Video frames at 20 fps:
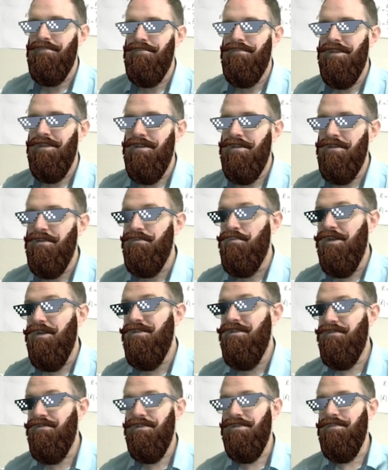Because one's
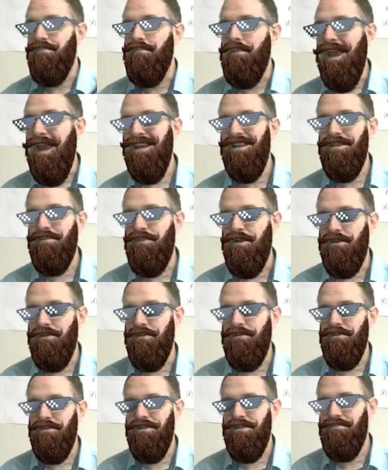just an antiparticle, it
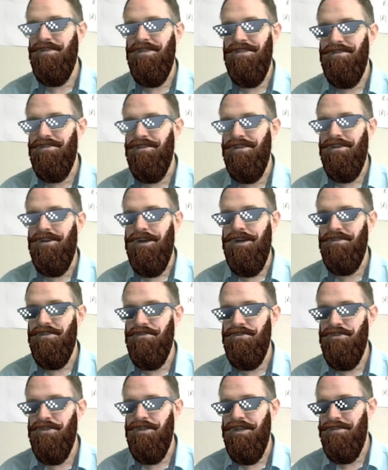just means the opposite
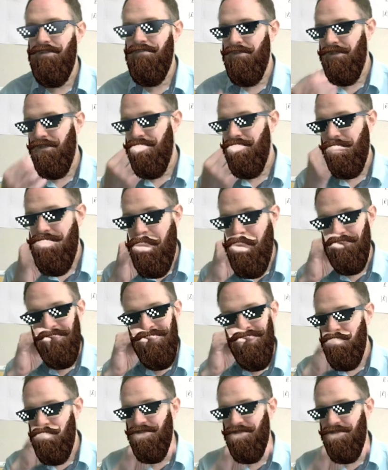charge, but the same mass.